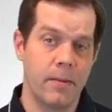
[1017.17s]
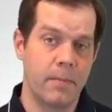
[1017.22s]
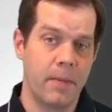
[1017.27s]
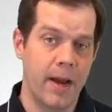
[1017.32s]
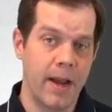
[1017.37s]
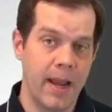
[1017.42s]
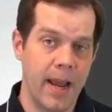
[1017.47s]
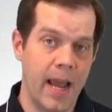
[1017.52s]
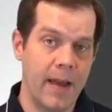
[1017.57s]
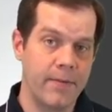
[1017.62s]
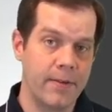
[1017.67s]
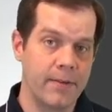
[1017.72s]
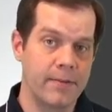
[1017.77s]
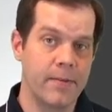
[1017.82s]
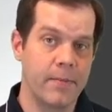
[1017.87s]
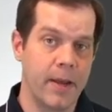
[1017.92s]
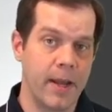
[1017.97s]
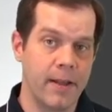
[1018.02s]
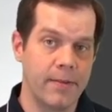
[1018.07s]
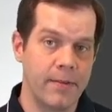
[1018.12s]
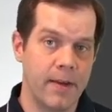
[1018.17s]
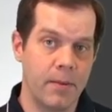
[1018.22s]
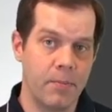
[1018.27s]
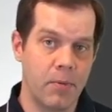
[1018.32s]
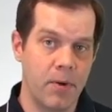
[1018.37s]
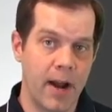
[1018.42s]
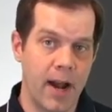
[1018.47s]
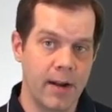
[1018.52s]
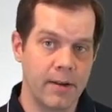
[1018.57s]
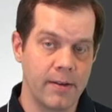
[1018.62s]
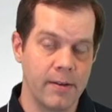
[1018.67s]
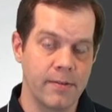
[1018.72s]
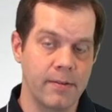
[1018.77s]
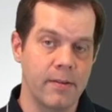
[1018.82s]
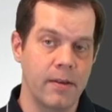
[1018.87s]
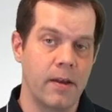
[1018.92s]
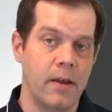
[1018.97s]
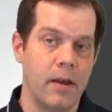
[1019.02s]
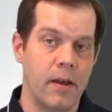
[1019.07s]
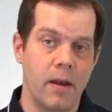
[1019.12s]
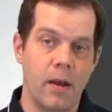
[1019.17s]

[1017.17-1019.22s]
by having some hands on practice